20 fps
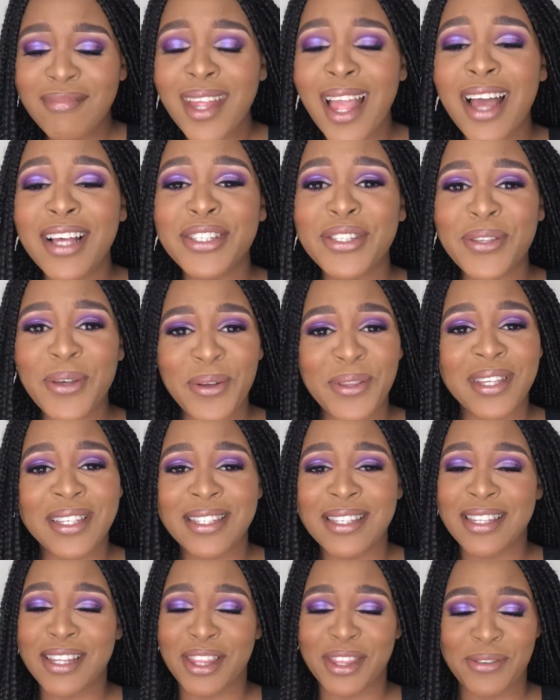So this
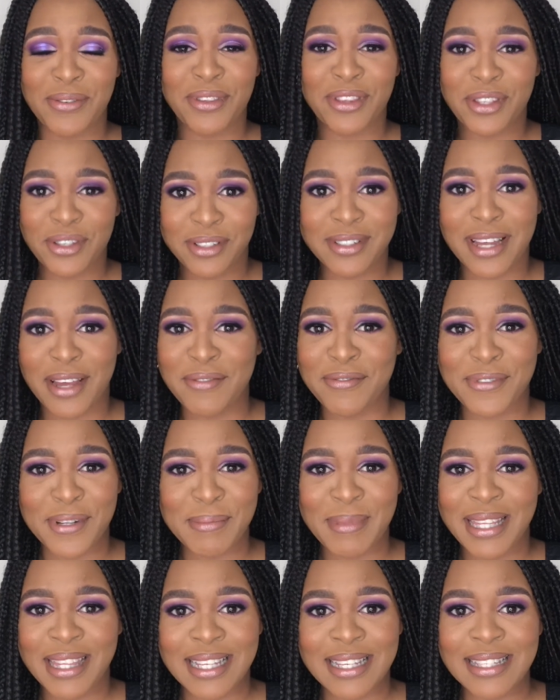is the third time
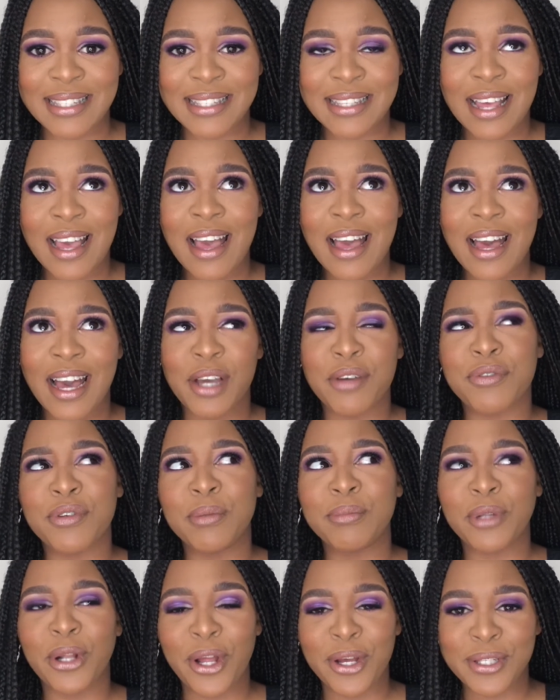filming this. I
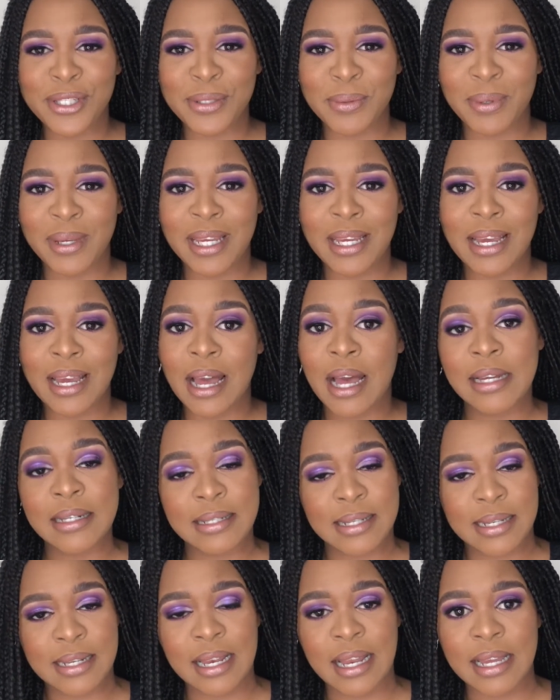filmed last week, I
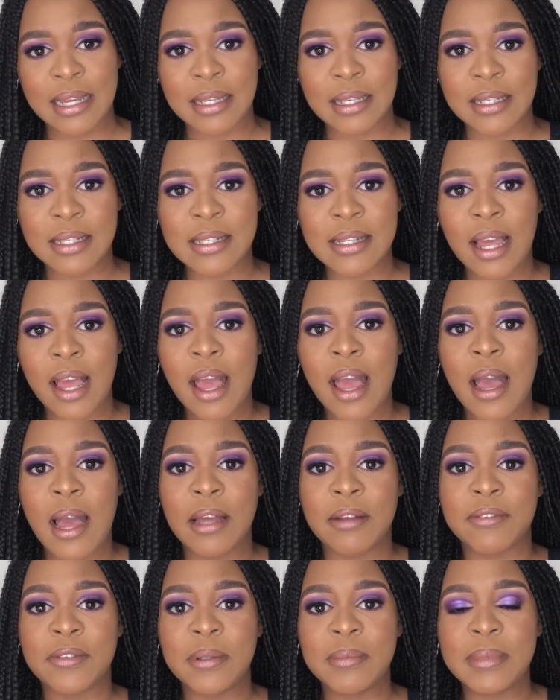didn't like it. I
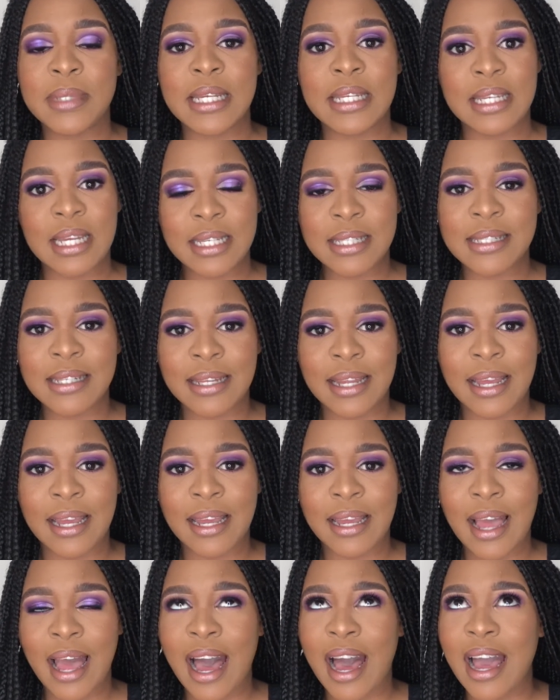filmed
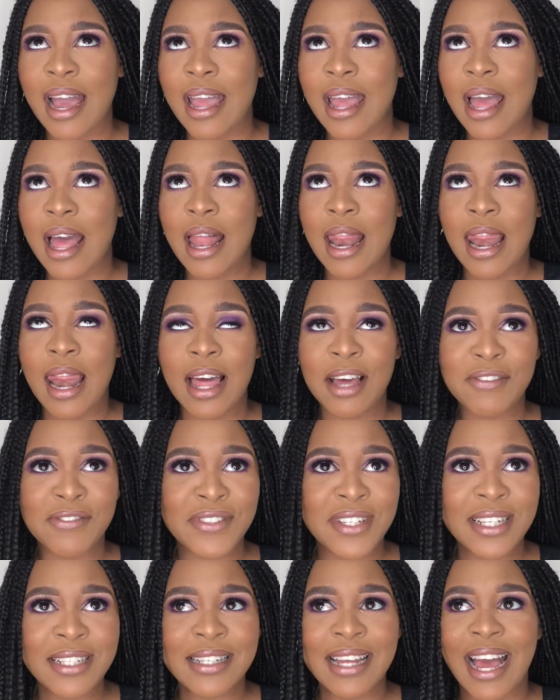yesterday, I loved
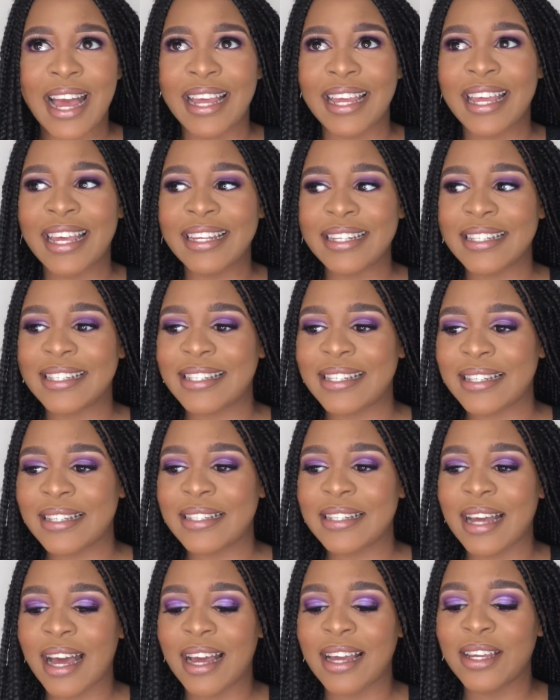it, I
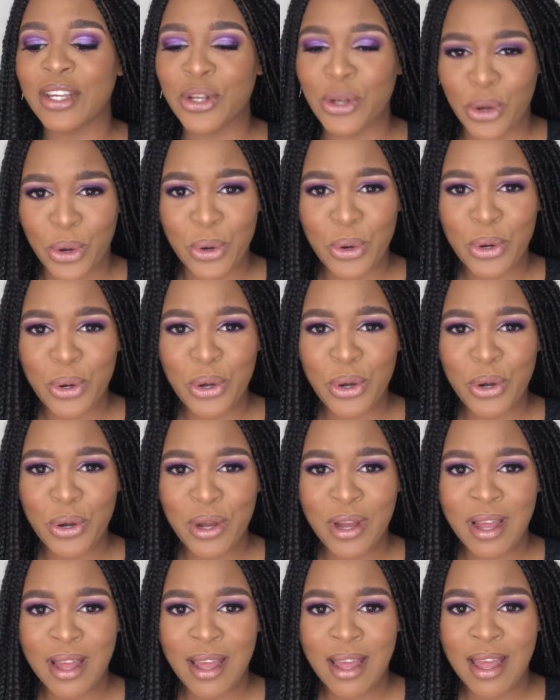edited, you know.
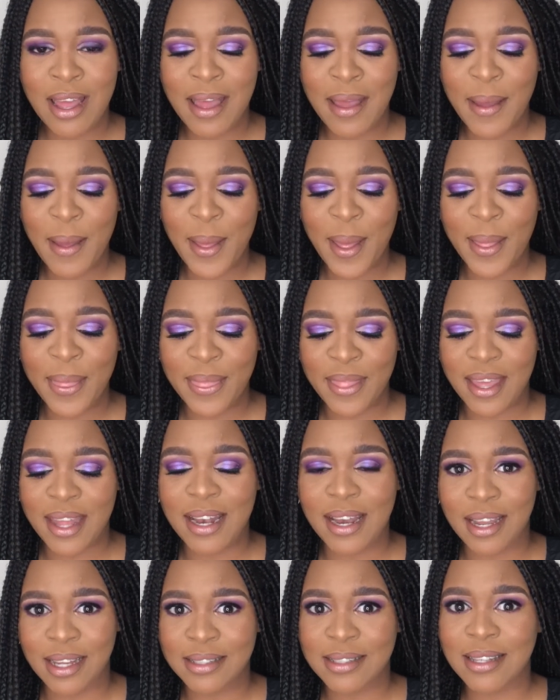And
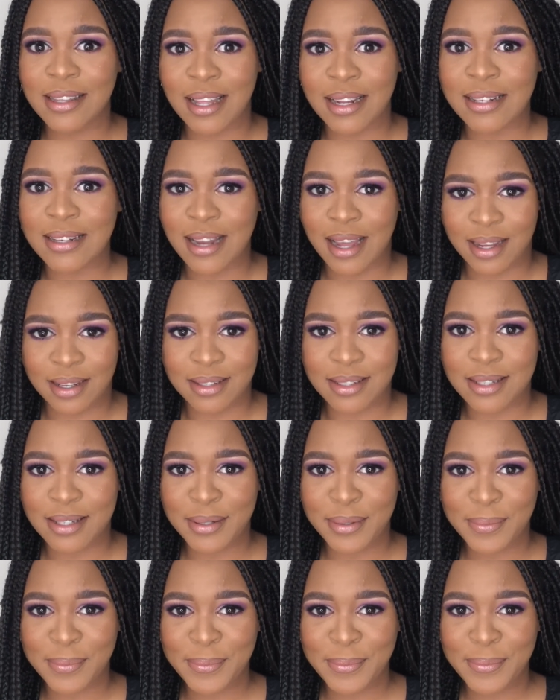then later that night,
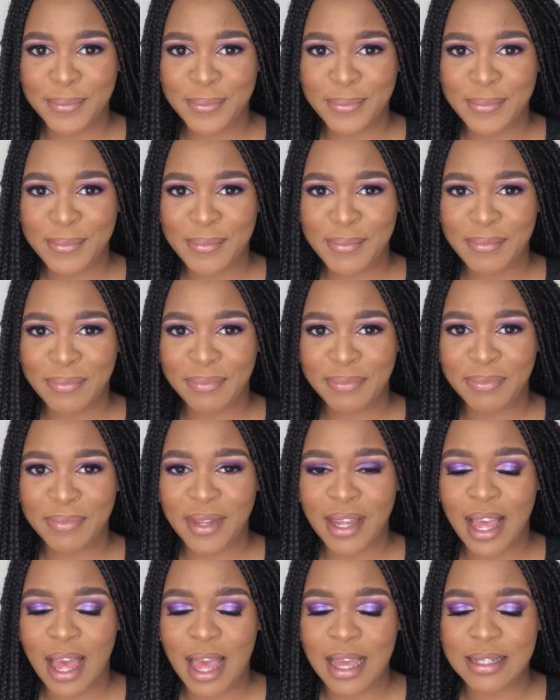
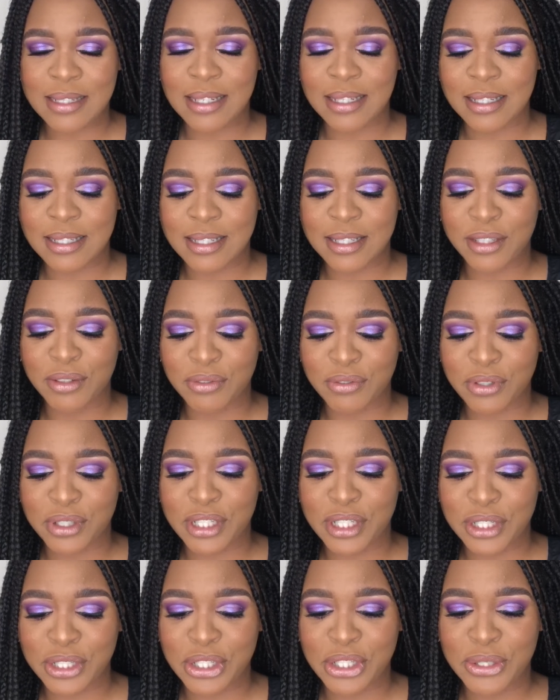I deleted the
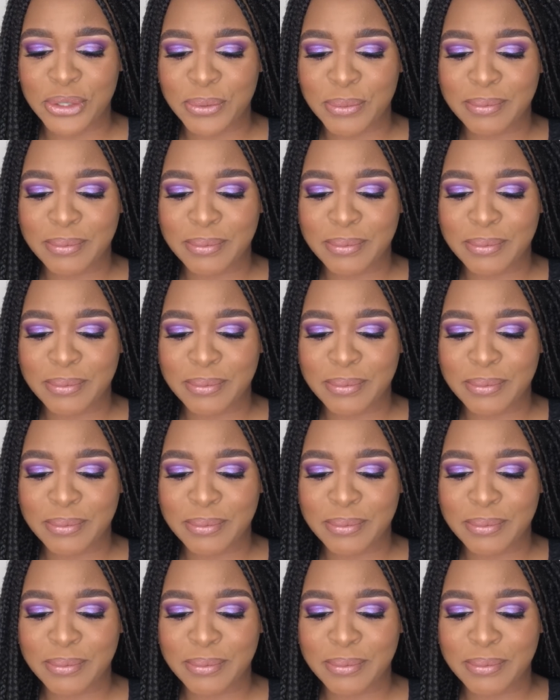footage.